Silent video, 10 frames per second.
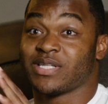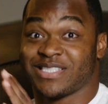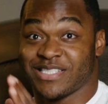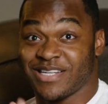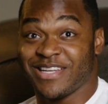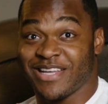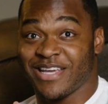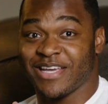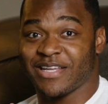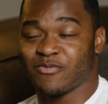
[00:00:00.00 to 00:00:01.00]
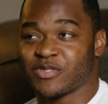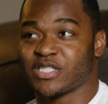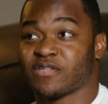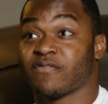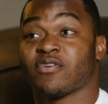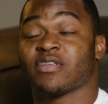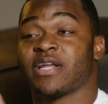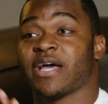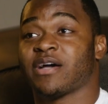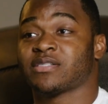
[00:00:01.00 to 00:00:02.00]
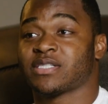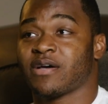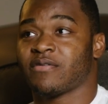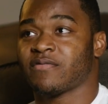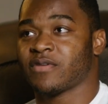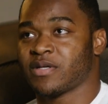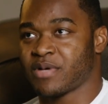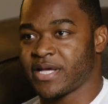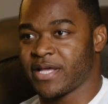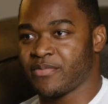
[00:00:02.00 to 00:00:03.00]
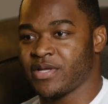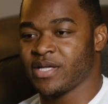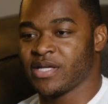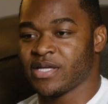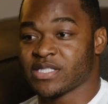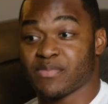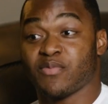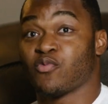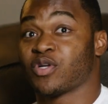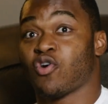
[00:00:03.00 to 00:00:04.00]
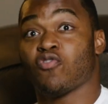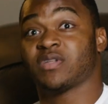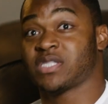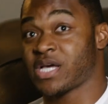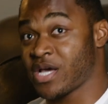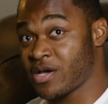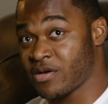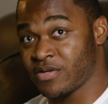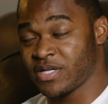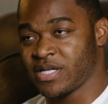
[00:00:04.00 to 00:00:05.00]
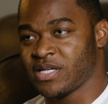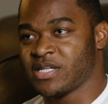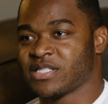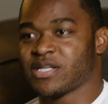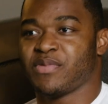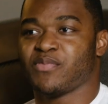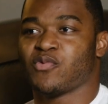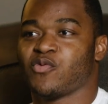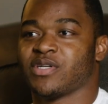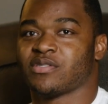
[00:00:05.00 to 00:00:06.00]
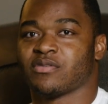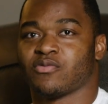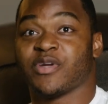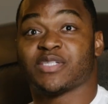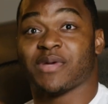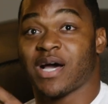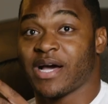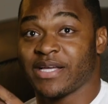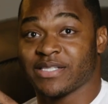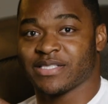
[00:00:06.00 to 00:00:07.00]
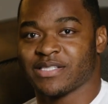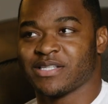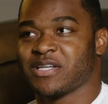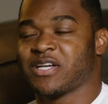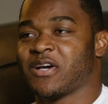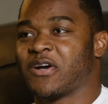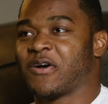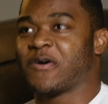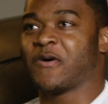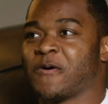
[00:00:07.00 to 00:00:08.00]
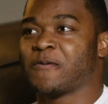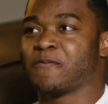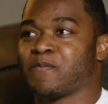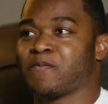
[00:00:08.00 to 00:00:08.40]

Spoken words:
to Sunnyland, which is further down south in Miami. Some people went to Overtown. Some people went to Richmond Heights. I